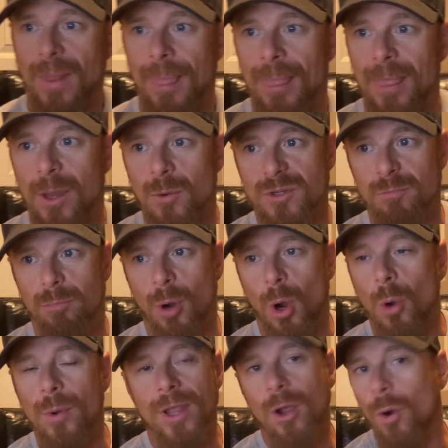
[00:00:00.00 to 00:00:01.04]
There was
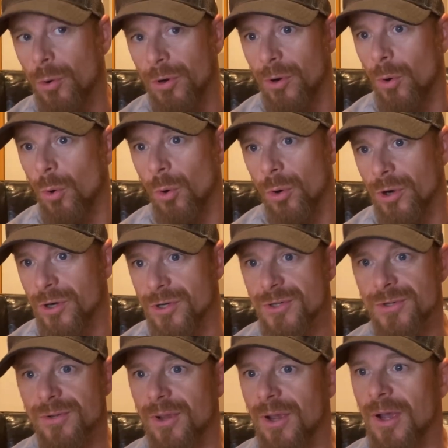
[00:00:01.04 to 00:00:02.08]
Boeing
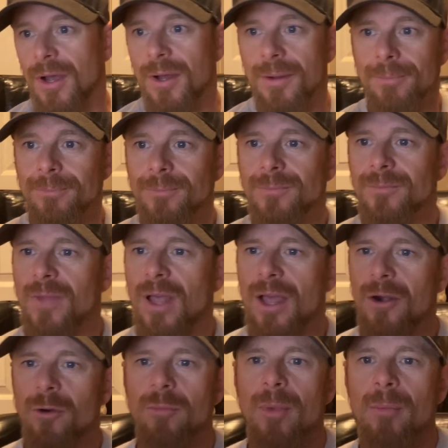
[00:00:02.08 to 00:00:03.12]
orders. I
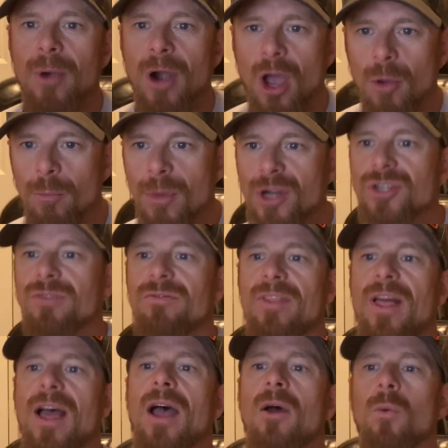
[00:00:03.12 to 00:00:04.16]
don't remember how much of
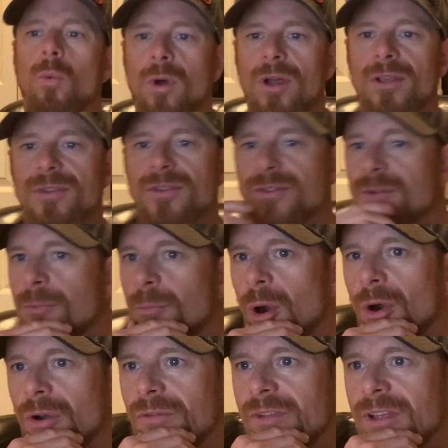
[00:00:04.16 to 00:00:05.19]
that was
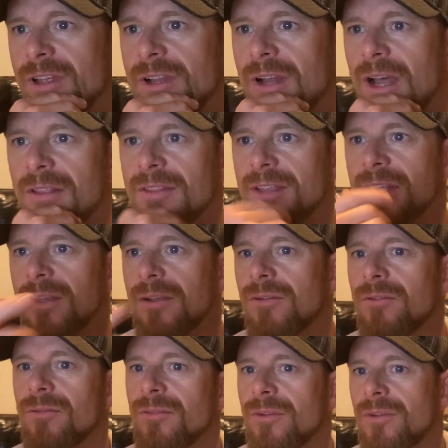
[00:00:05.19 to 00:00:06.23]
part of it. I think
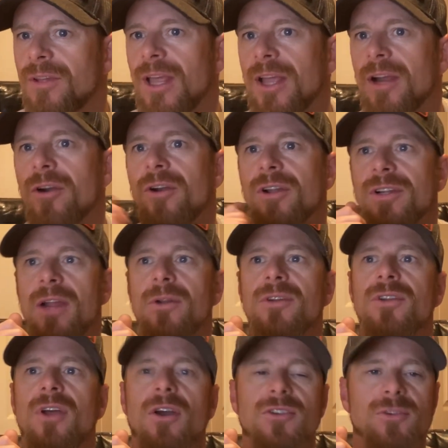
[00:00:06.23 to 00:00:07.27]
later on down it
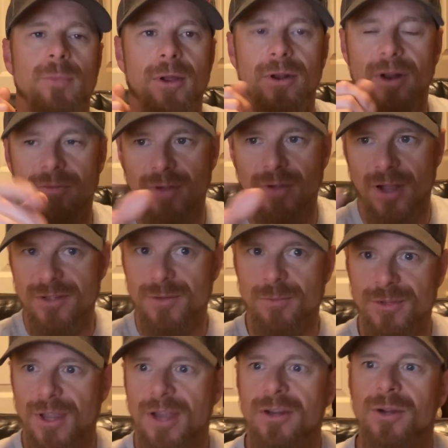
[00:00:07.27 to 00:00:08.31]
talks about it. I've got some
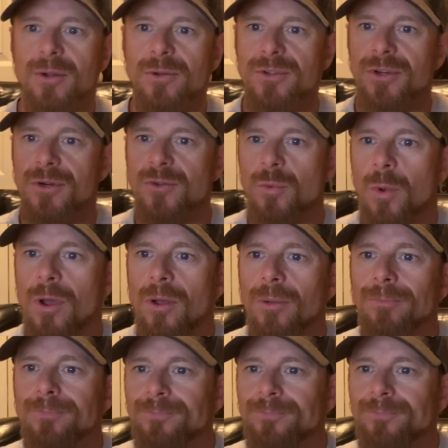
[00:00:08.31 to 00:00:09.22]
side notes here as well.